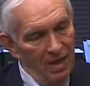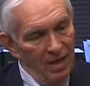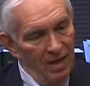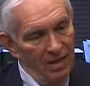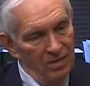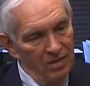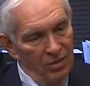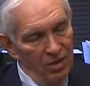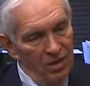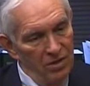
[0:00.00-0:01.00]
And the
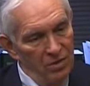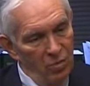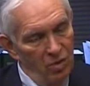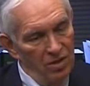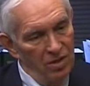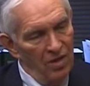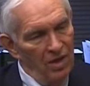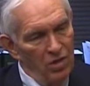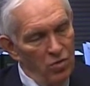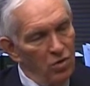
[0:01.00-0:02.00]
cheerleaders are the ones that
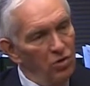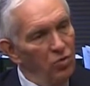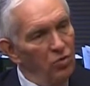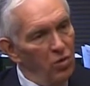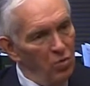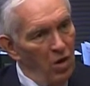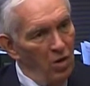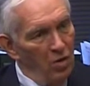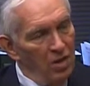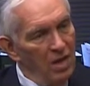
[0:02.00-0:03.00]
think you can do no
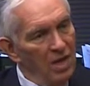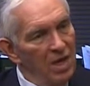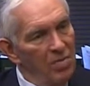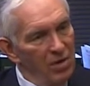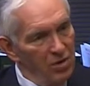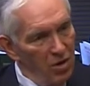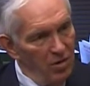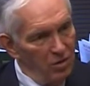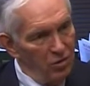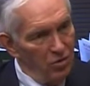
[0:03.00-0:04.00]
wrong, and they keep
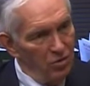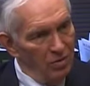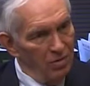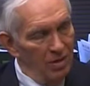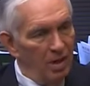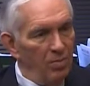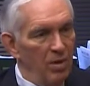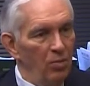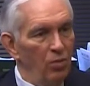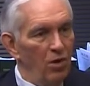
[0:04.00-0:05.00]
encouraging you. A lot of
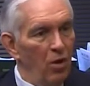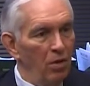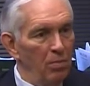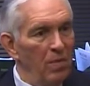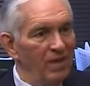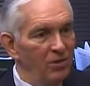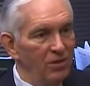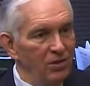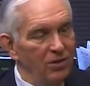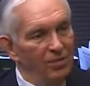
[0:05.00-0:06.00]
people would call them
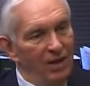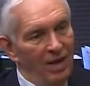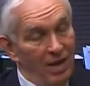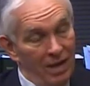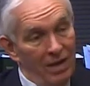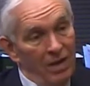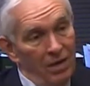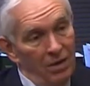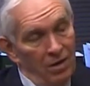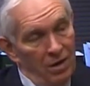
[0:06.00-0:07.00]
mentors. And I did
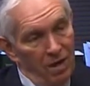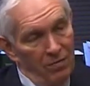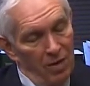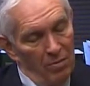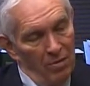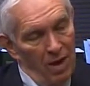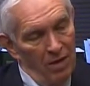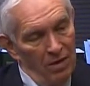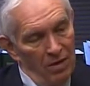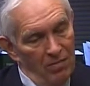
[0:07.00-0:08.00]
learn a lot from them. I
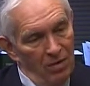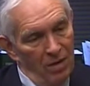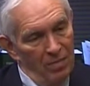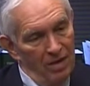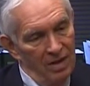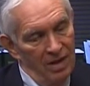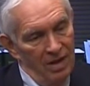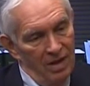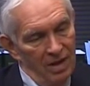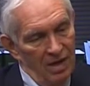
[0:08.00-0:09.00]
learned from
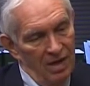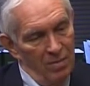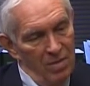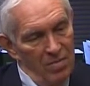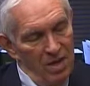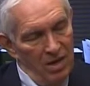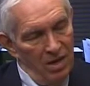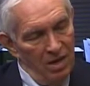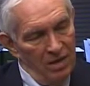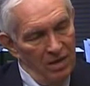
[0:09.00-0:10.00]
B.B.
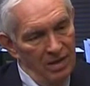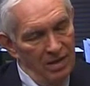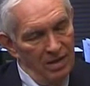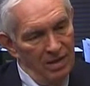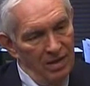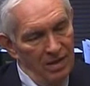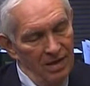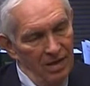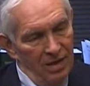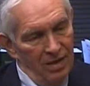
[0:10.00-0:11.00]
Gullett,
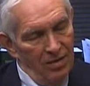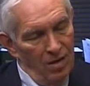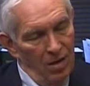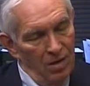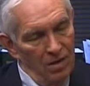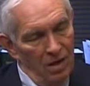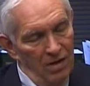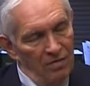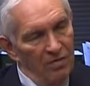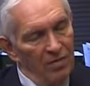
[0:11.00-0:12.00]
the art
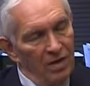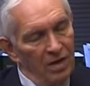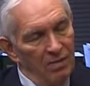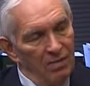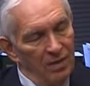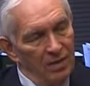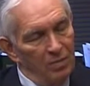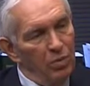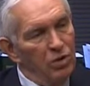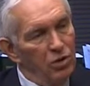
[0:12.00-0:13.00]
of
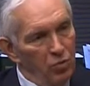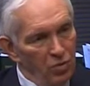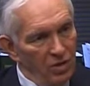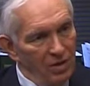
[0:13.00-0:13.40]
pursuit.